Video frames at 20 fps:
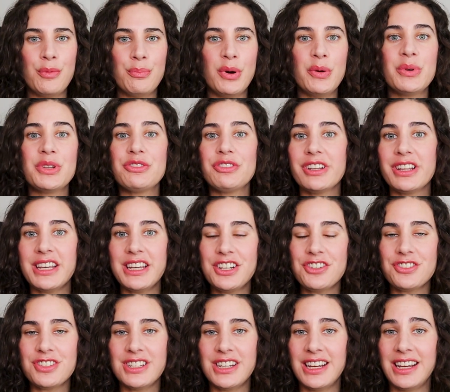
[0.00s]
But what's really
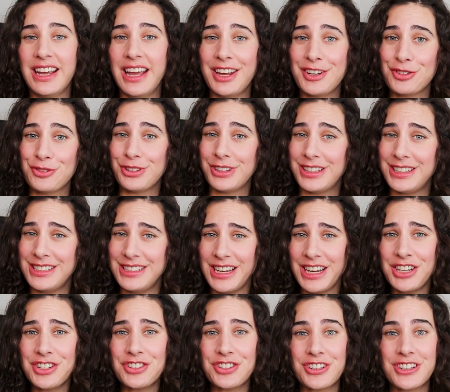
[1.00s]
interesting and really
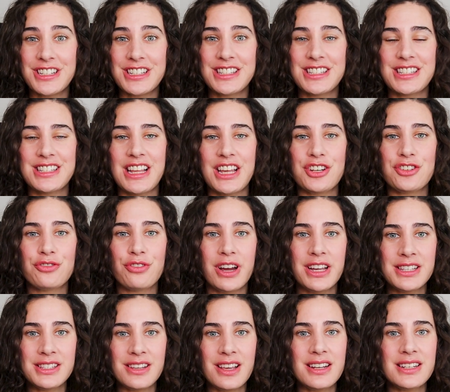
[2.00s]
dangerous is that
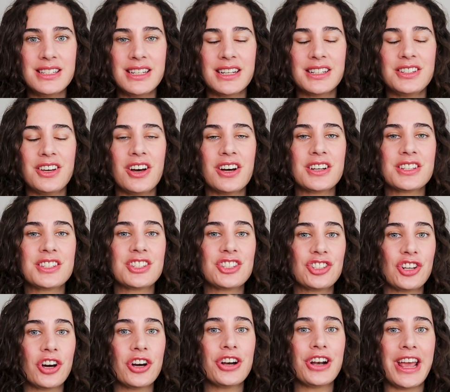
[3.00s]
trends on TikTok
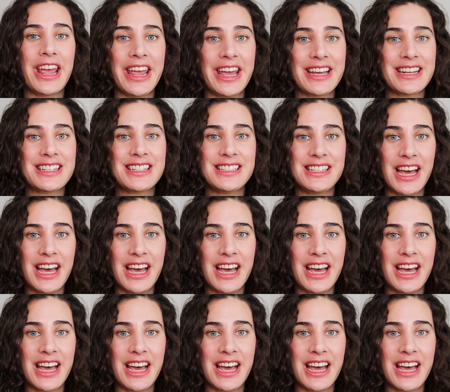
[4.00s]
start and